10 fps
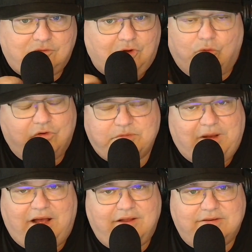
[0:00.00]
don't
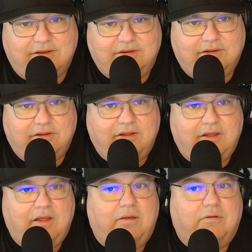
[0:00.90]
respond
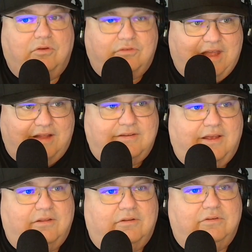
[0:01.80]
because that's
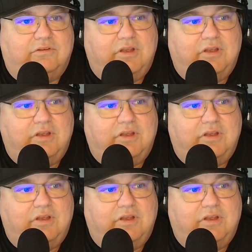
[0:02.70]
how